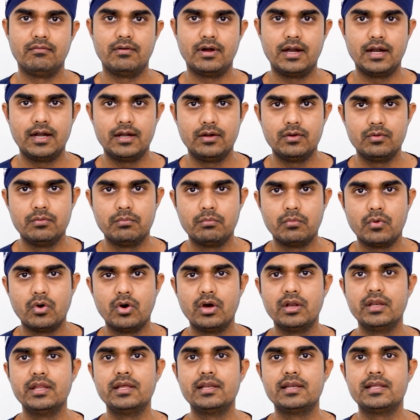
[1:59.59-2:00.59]
vaallu
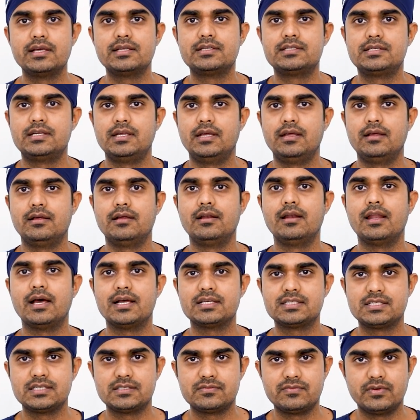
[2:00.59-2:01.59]
morning lechi
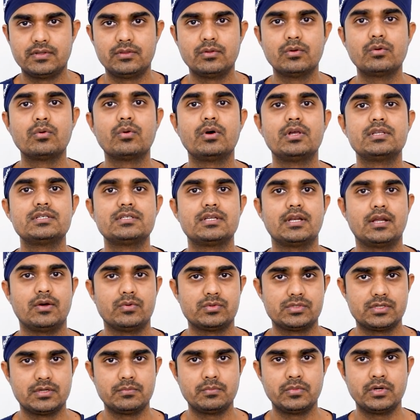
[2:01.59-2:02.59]
glasses vedukovalsina
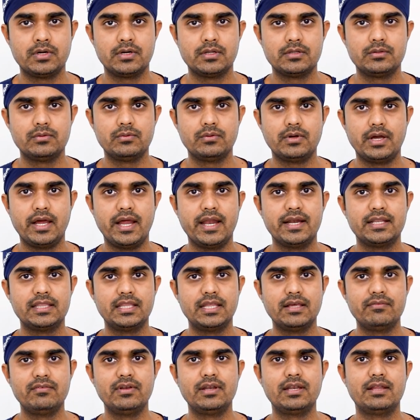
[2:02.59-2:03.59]
avasaram undadu and
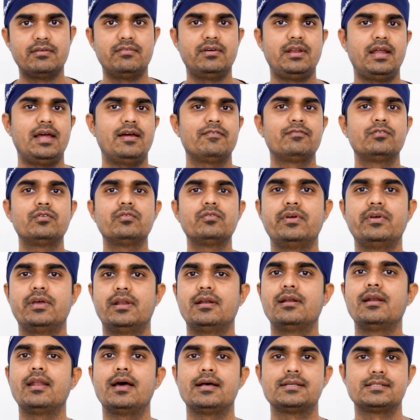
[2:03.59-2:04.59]
they will never have
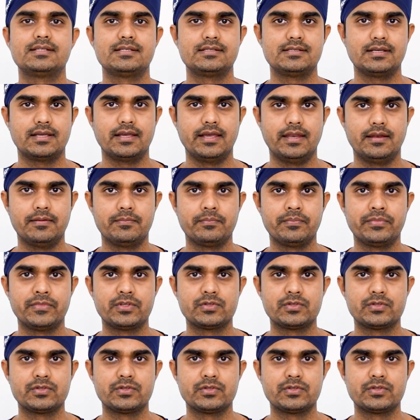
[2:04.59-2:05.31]
wear glasses again.